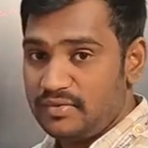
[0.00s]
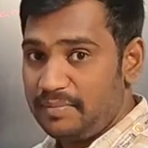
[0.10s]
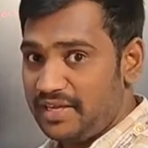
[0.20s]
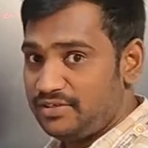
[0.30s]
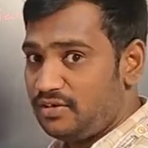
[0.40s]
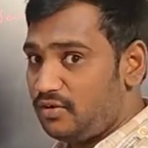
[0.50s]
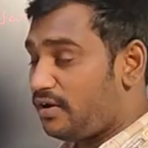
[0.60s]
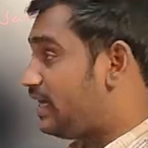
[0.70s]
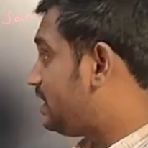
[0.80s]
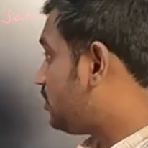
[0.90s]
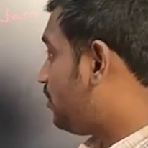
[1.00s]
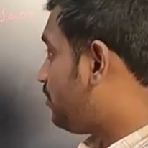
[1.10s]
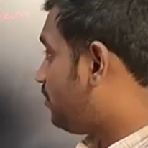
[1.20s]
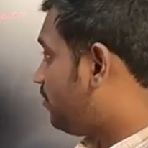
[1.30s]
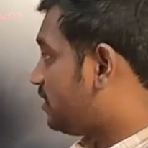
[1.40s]
Imagine you are running
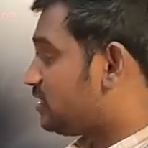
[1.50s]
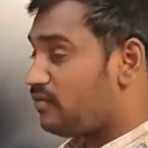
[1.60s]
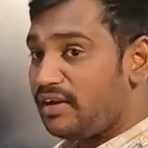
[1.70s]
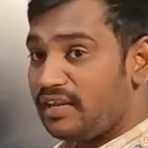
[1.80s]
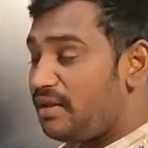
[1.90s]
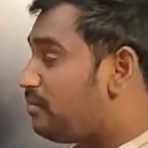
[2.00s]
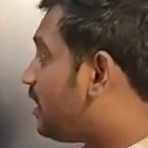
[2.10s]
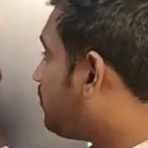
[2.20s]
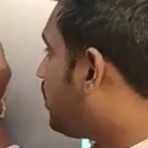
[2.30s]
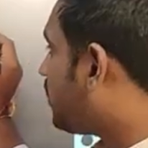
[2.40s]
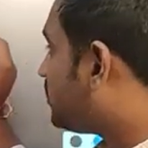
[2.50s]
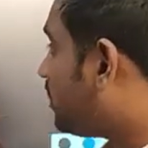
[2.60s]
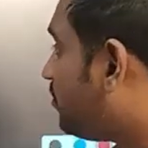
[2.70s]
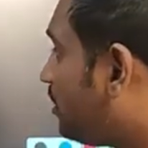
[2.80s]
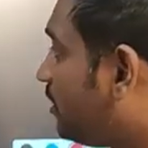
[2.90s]
shop. Person 1 came, bread, butter,
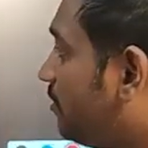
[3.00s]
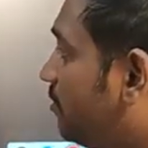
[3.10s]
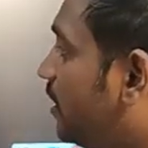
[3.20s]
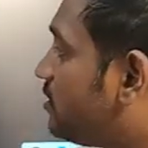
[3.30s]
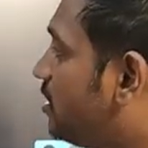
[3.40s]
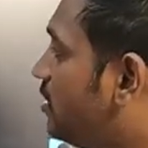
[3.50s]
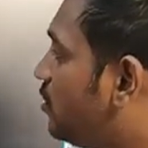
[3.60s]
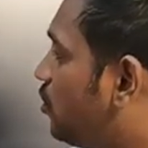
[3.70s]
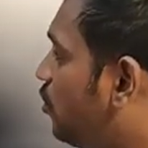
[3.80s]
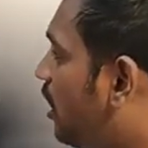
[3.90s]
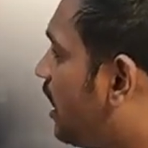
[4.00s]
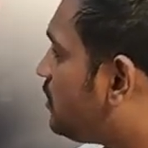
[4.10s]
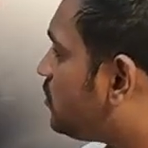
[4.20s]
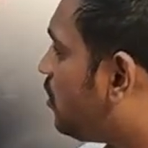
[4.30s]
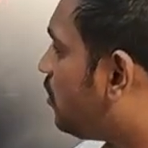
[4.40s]
jam. Person 2
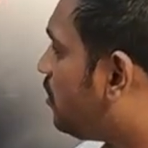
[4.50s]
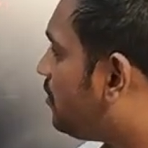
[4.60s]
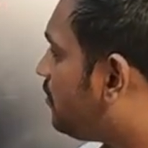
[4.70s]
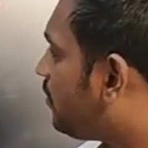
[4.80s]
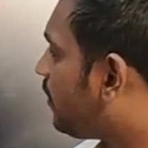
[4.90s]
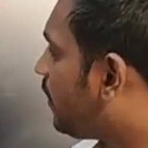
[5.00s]
also